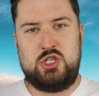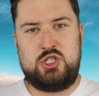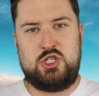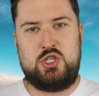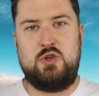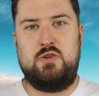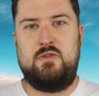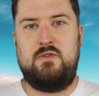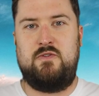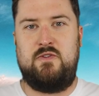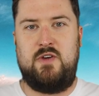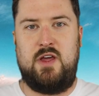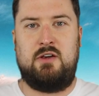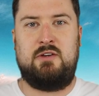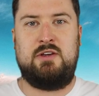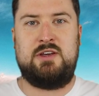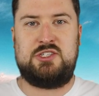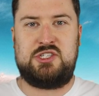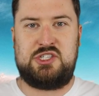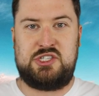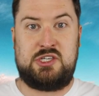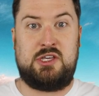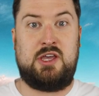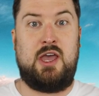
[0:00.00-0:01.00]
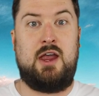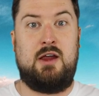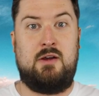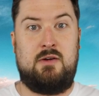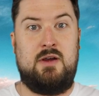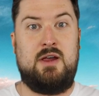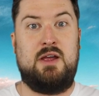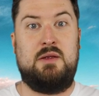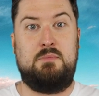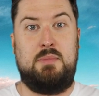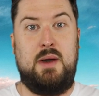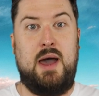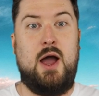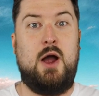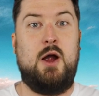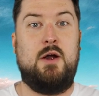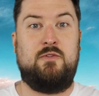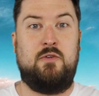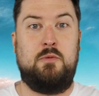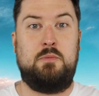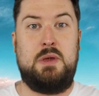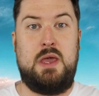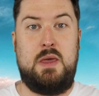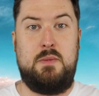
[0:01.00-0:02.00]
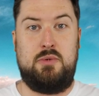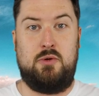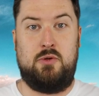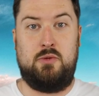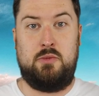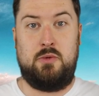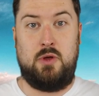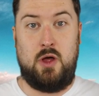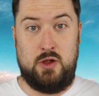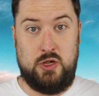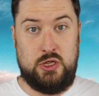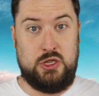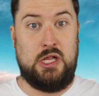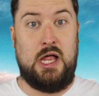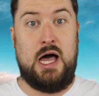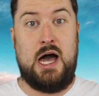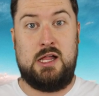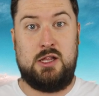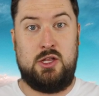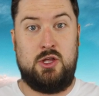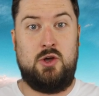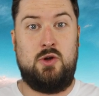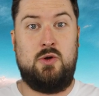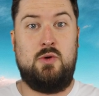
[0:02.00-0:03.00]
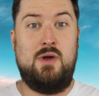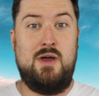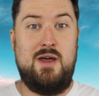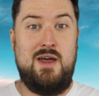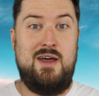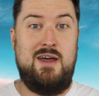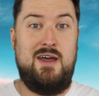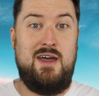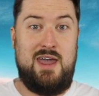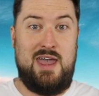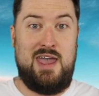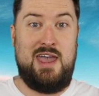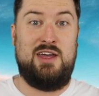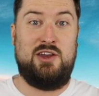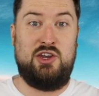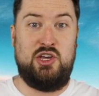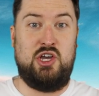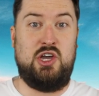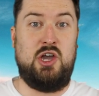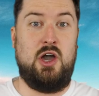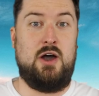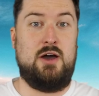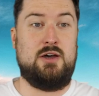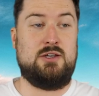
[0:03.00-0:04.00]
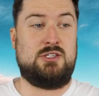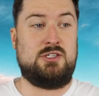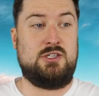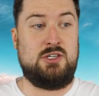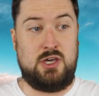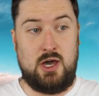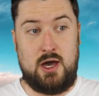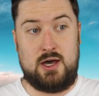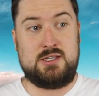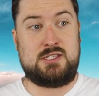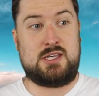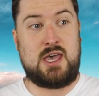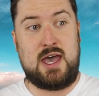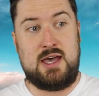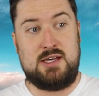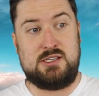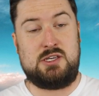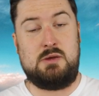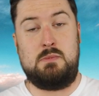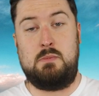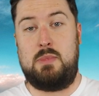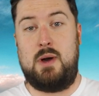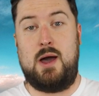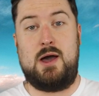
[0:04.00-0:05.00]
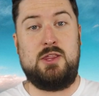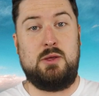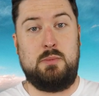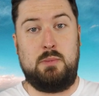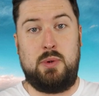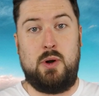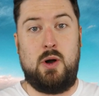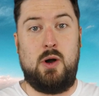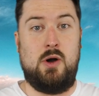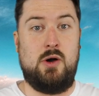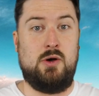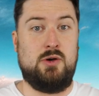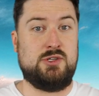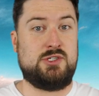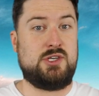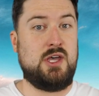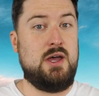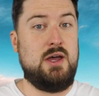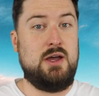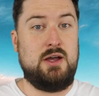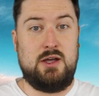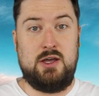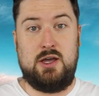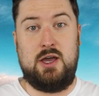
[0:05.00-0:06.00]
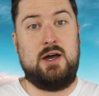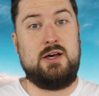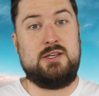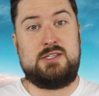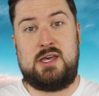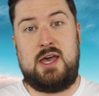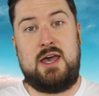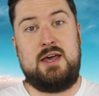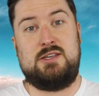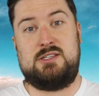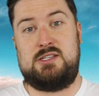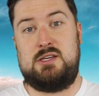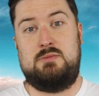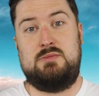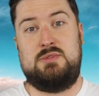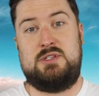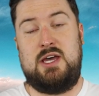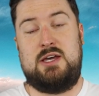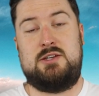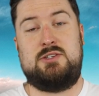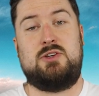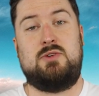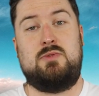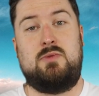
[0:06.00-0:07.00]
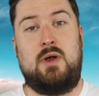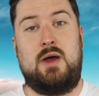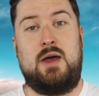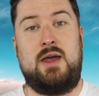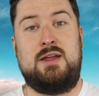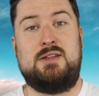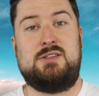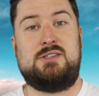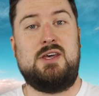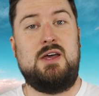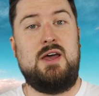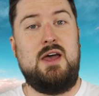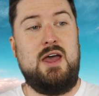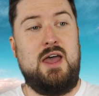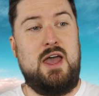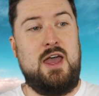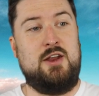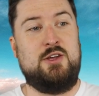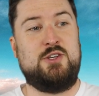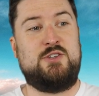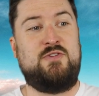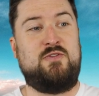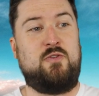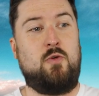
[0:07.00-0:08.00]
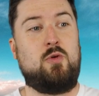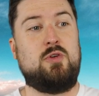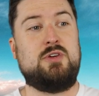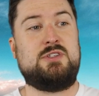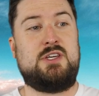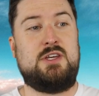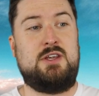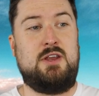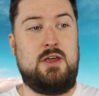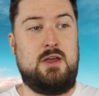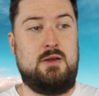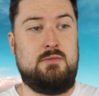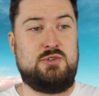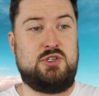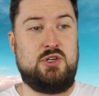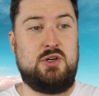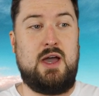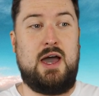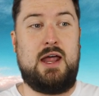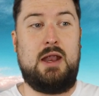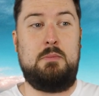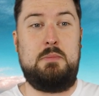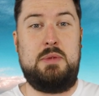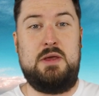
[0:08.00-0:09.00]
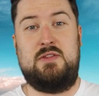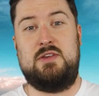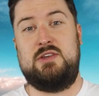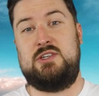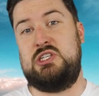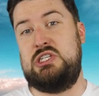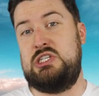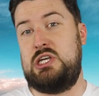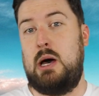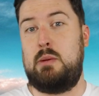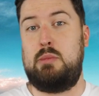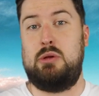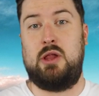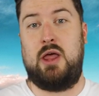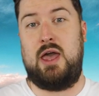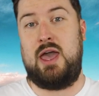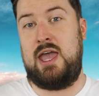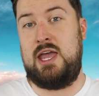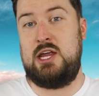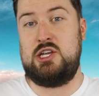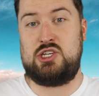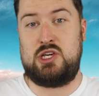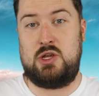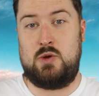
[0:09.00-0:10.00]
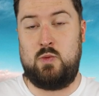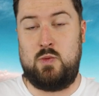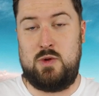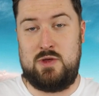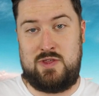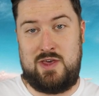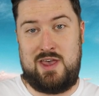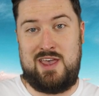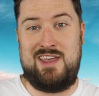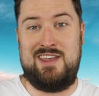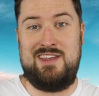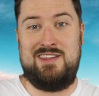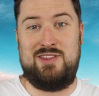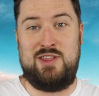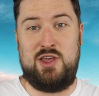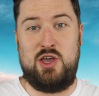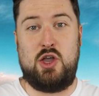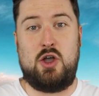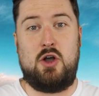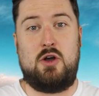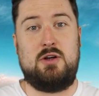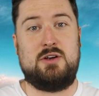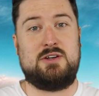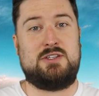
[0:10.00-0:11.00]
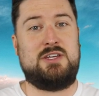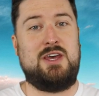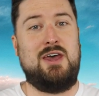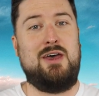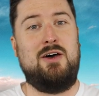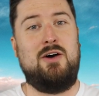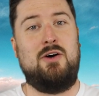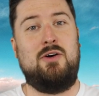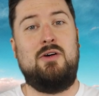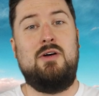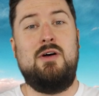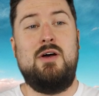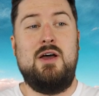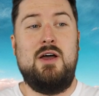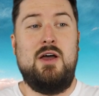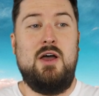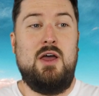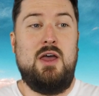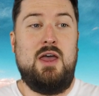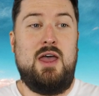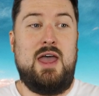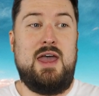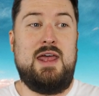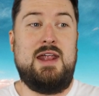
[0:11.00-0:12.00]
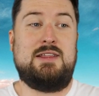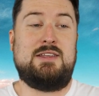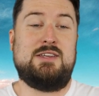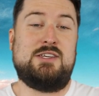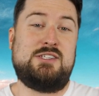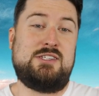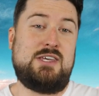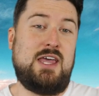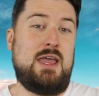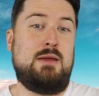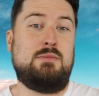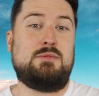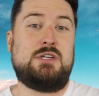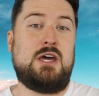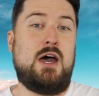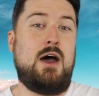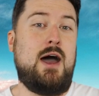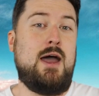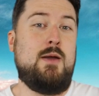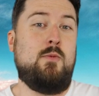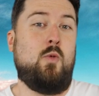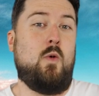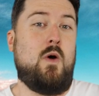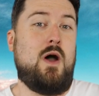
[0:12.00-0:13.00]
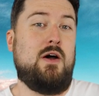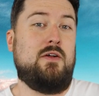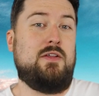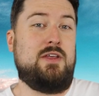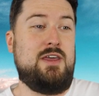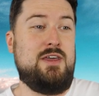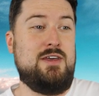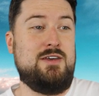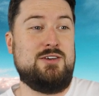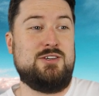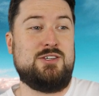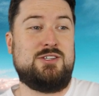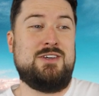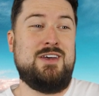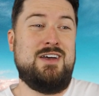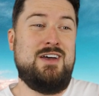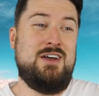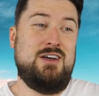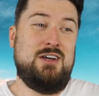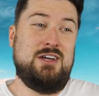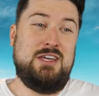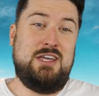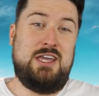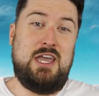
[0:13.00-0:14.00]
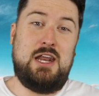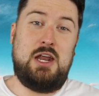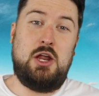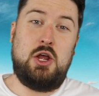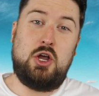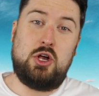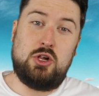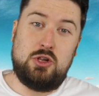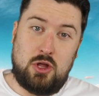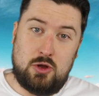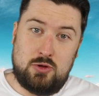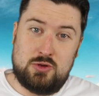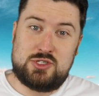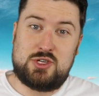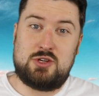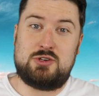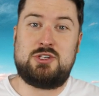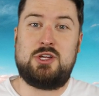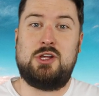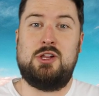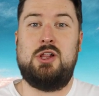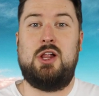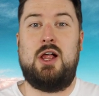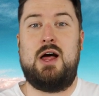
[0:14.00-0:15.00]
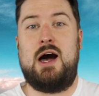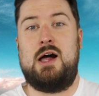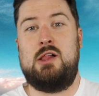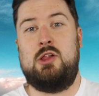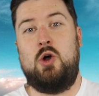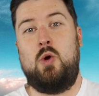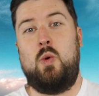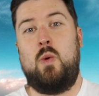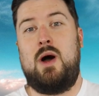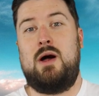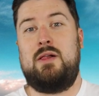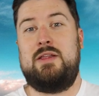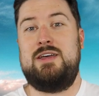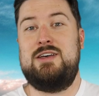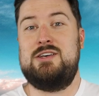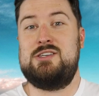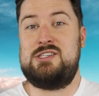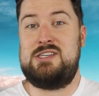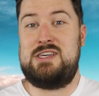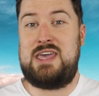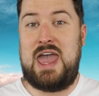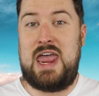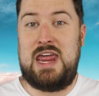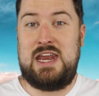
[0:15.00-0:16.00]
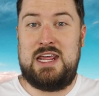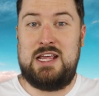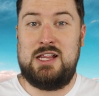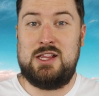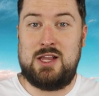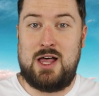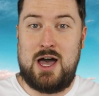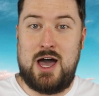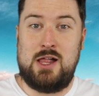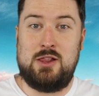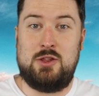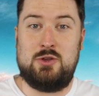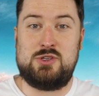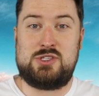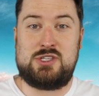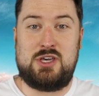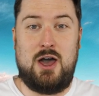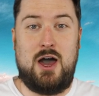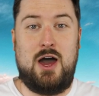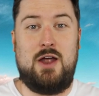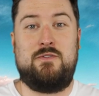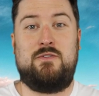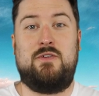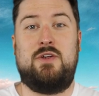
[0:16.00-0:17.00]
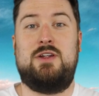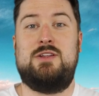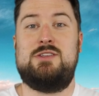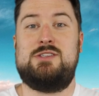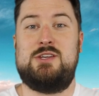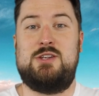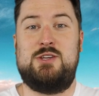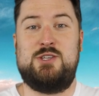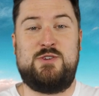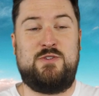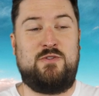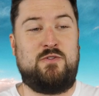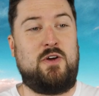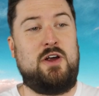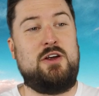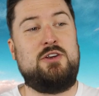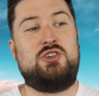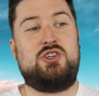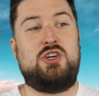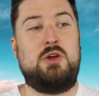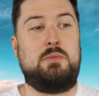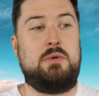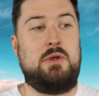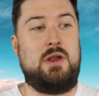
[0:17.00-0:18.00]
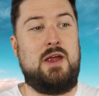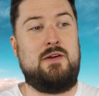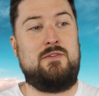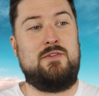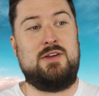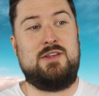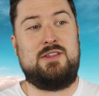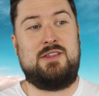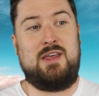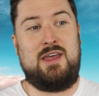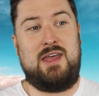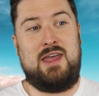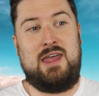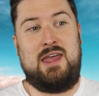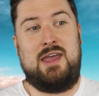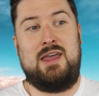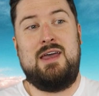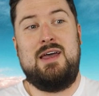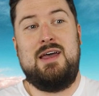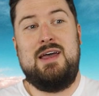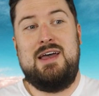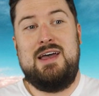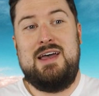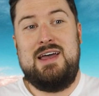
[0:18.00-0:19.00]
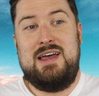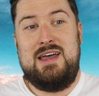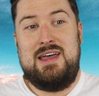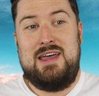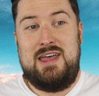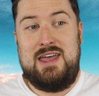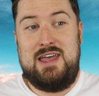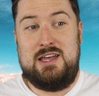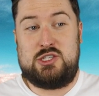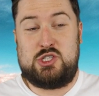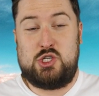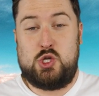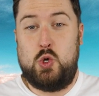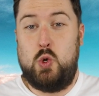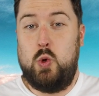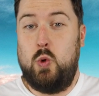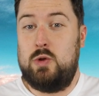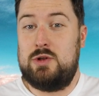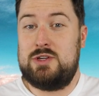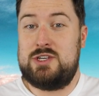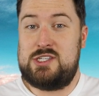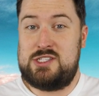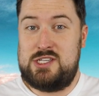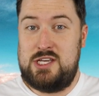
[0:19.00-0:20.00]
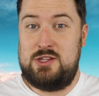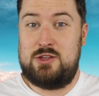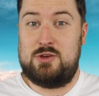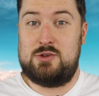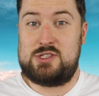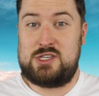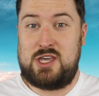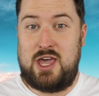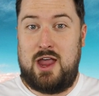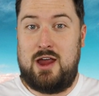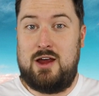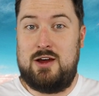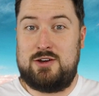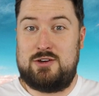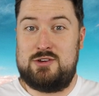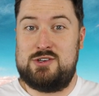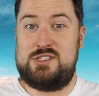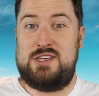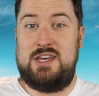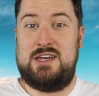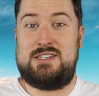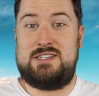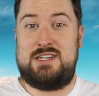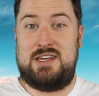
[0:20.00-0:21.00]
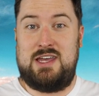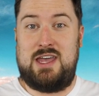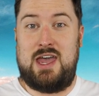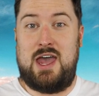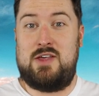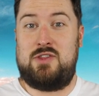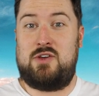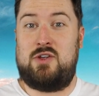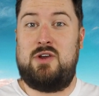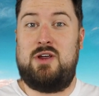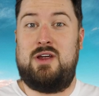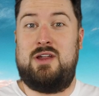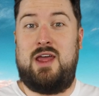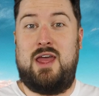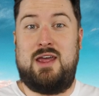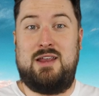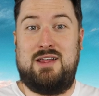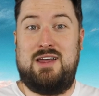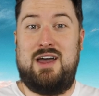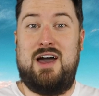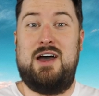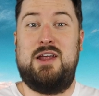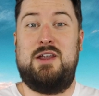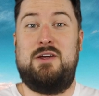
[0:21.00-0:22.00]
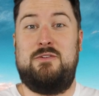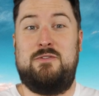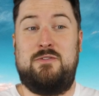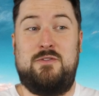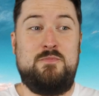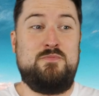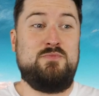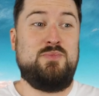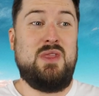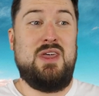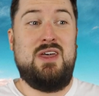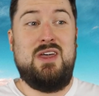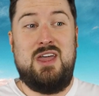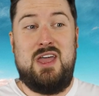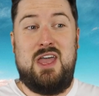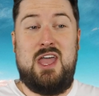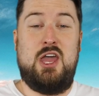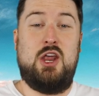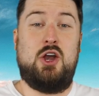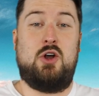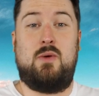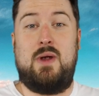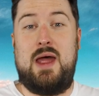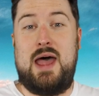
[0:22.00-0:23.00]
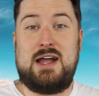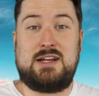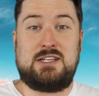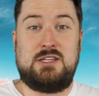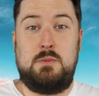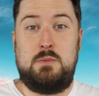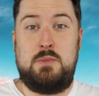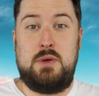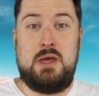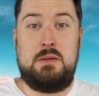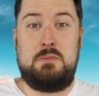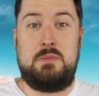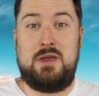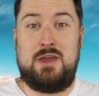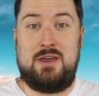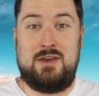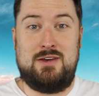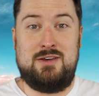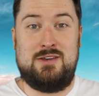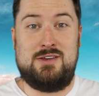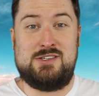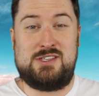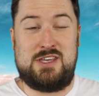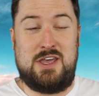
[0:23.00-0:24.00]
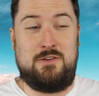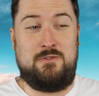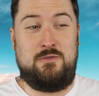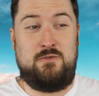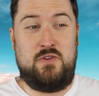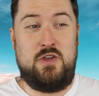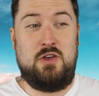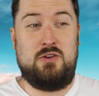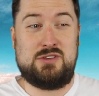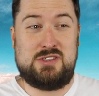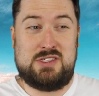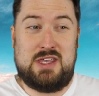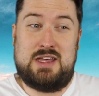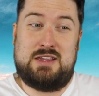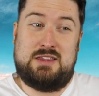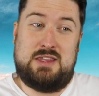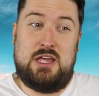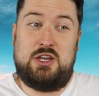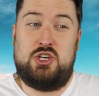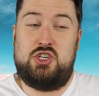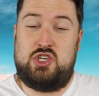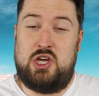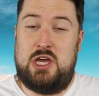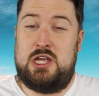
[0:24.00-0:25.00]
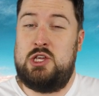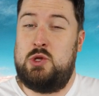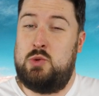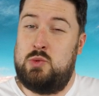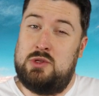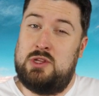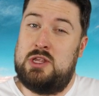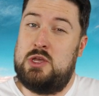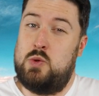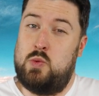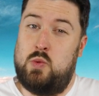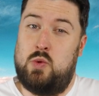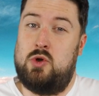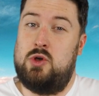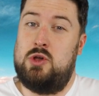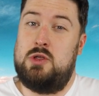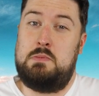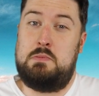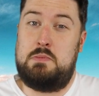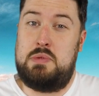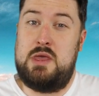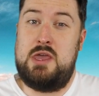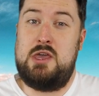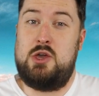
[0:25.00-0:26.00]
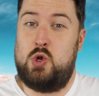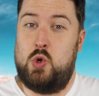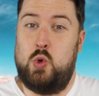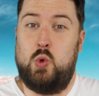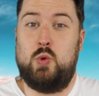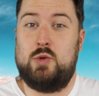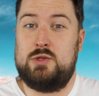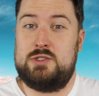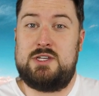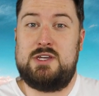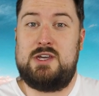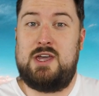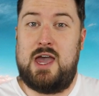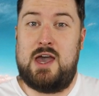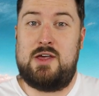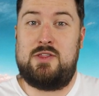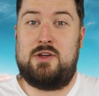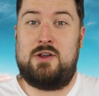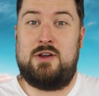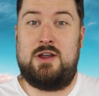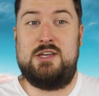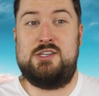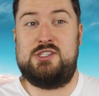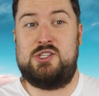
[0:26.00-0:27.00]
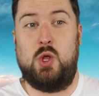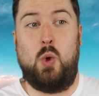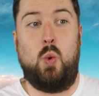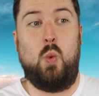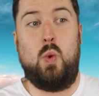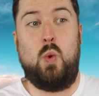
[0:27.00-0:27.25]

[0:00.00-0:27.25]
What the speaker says: two very scary and powerful people, Lalo and Gus. Gus has him by the balls. Gus has him dead to rights and is forcing him to kind of be this double agent within the cartel. And at the same time, while he is getting closer to Lalo, while he is gaining Lalo's confidence and his friendship and everything, it's cool to see those characters get together and kind of interact a bit, because it feels like they genuinely would be cool together. He's the